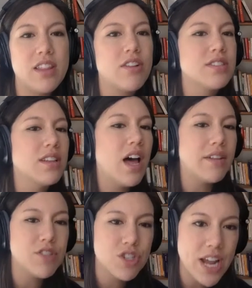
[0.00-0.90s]
there's a lot
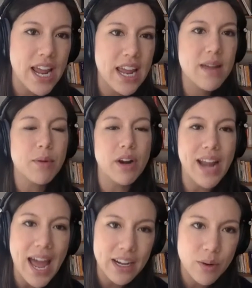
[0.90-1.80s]
of shame or
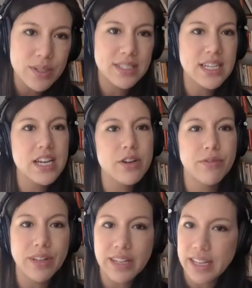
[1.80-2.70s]
inadequacy or
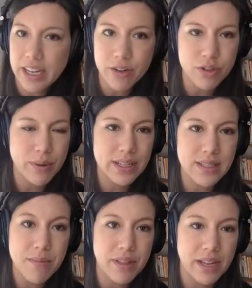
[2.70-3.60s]
feeling like you're doing
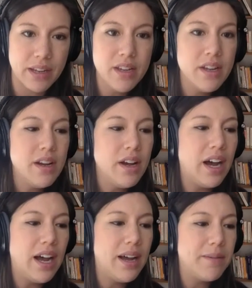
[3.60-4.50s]
something,
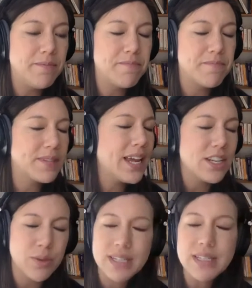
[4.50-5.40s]
um, yeah,
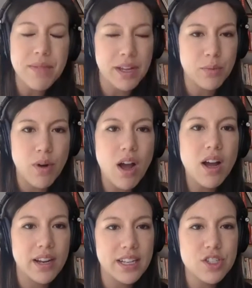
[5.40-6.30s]
doing something
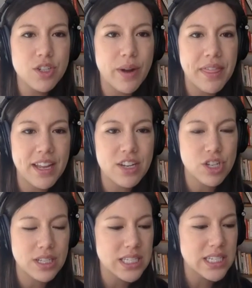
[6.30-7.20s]
wrong. And so I think
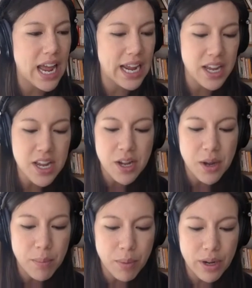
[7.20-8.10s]
just like
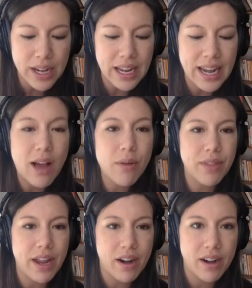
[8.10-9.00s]
putting it out
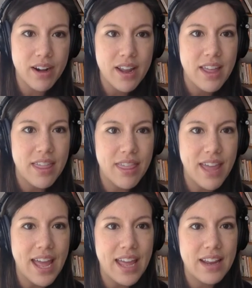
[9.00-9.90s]
there
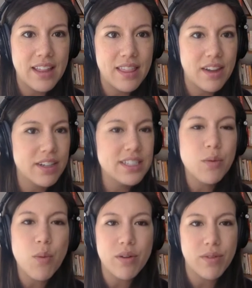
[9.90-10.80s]
that there
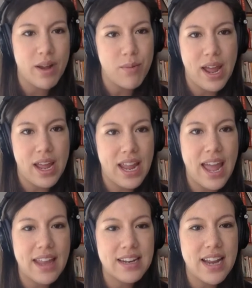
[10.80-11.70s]
isn't one right way
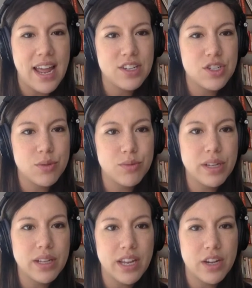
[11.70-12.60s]
and and to
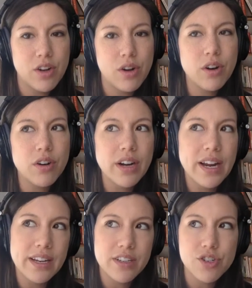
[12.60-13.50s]
really
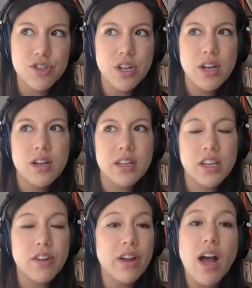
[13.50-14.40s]
encourage
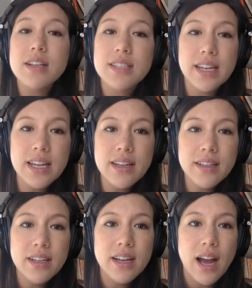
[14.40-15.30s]
curiosity
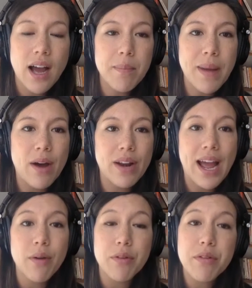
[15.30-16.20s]
about
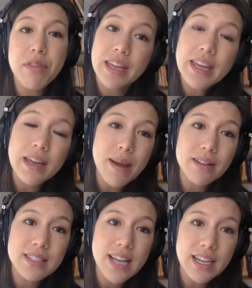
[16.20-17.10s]
how they're thinking
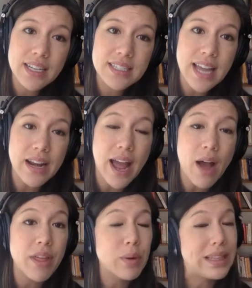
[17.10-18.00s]
about sex and
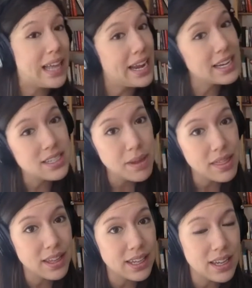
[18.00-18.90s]
how they would like to be
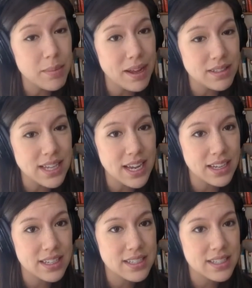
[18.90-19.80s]
thinking about
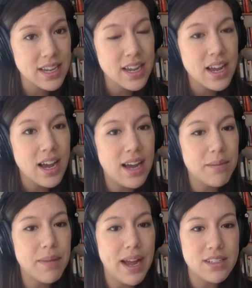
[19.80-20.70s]
sex
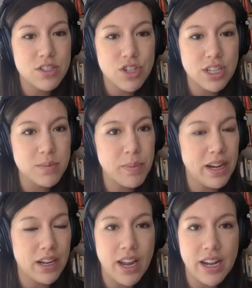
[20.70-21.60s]
um, has just
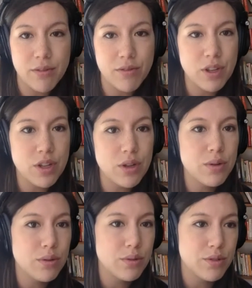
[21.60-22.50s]
been a kind of
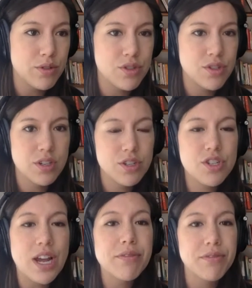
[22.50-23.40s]
huge
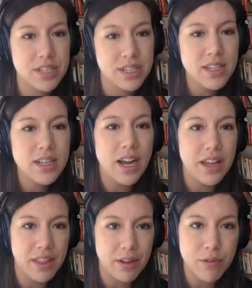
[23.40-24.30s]
shift, I
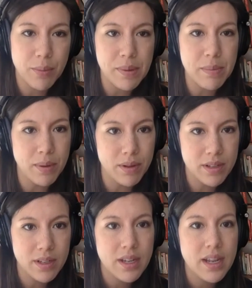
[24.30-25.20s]
think, for mm-hmm. people.
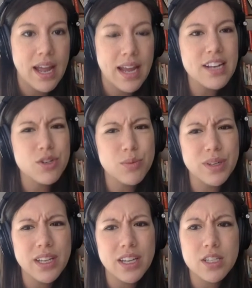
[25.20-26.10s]
And, right. and to
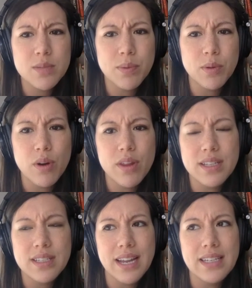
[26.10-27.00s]
really explore
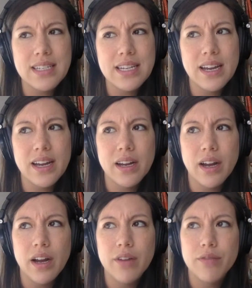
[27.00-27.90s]
this idea
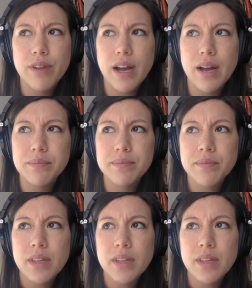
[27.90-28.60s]
of um,